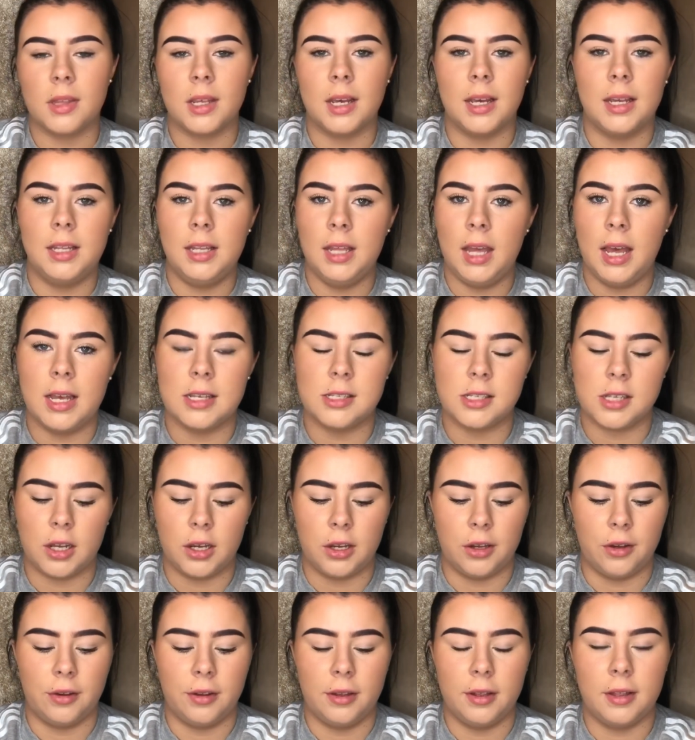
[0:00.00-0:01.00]
And yeah,
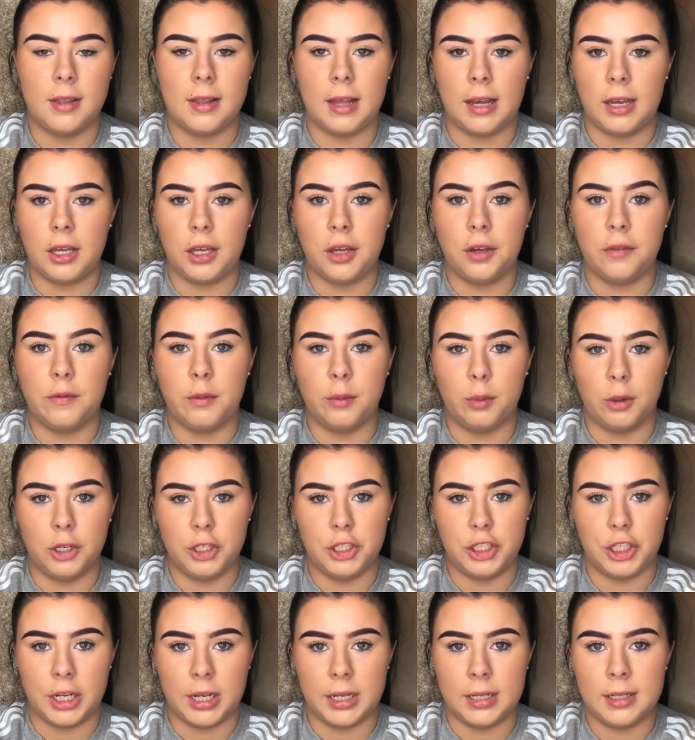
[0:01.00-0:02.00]
so thank you for
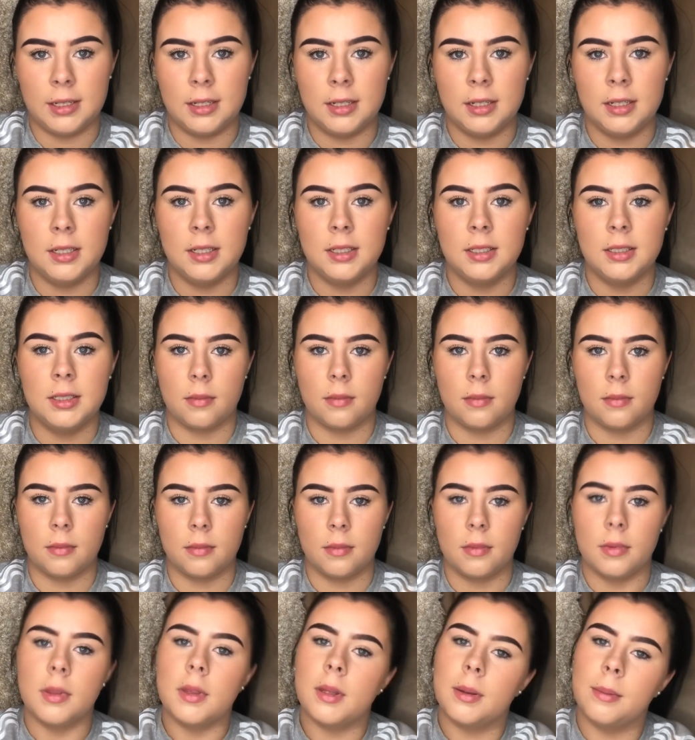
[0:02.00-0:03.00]
watching.
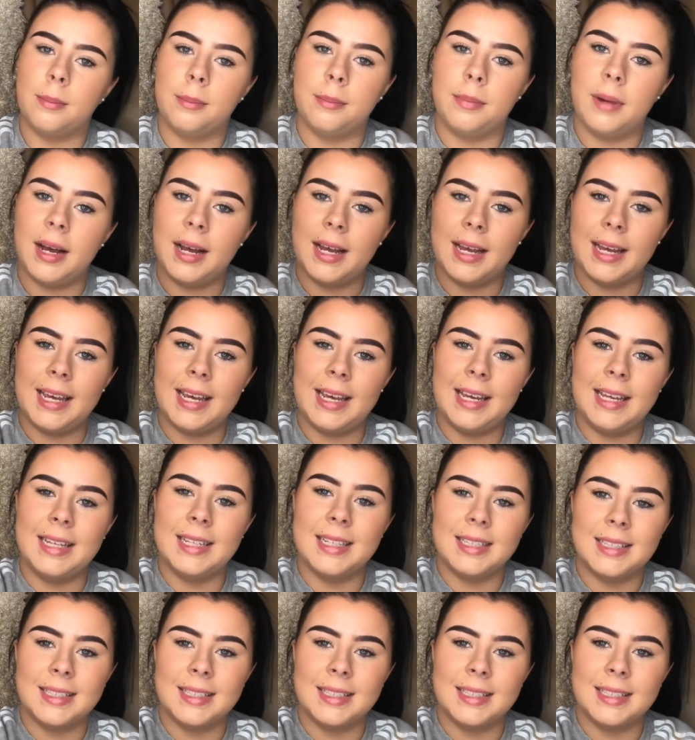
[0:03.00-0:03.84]
Bye.